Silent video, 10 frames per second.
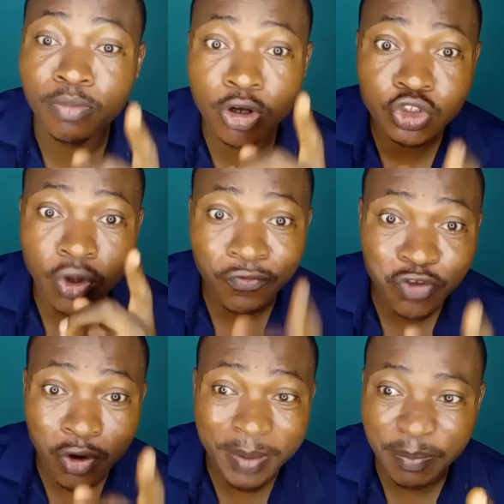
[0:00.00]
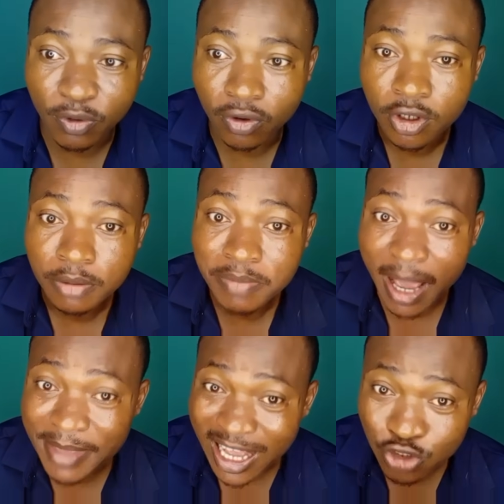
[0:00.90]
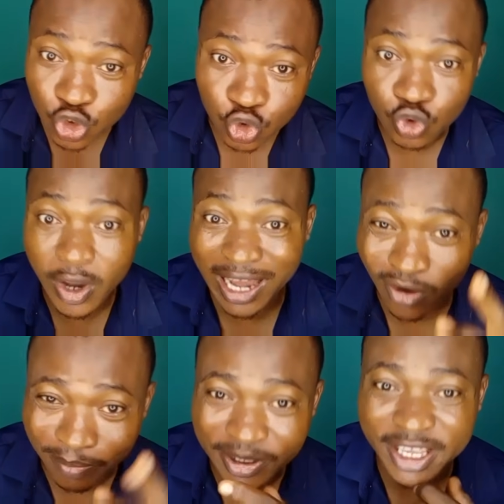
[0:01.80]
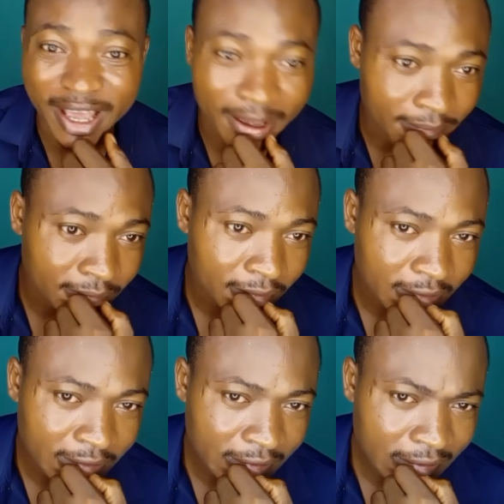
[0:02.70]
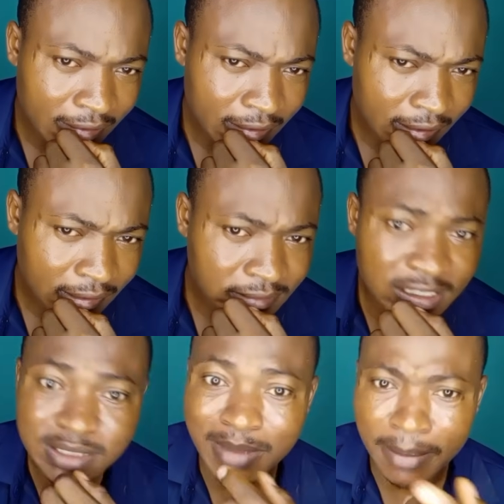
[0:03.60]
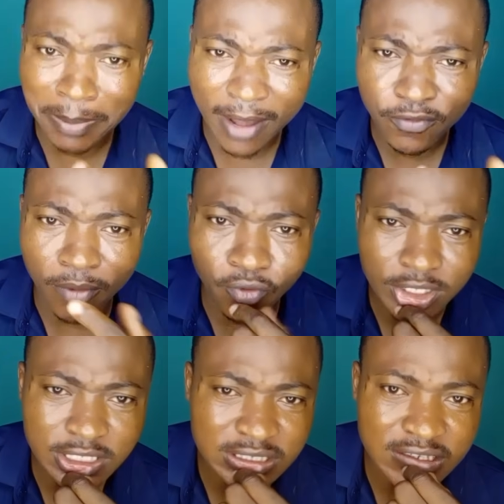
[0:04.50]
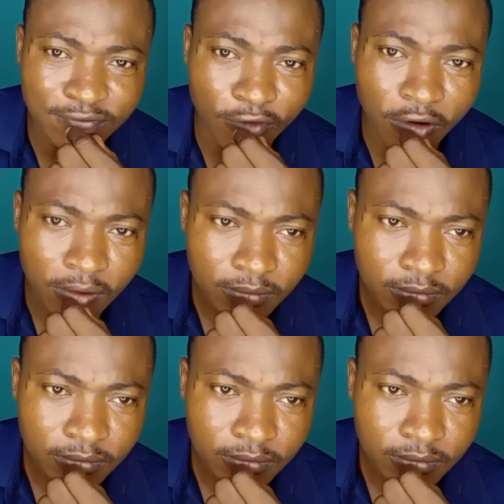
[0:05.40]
Most of you people, I'm here. This is my platform. What is it for?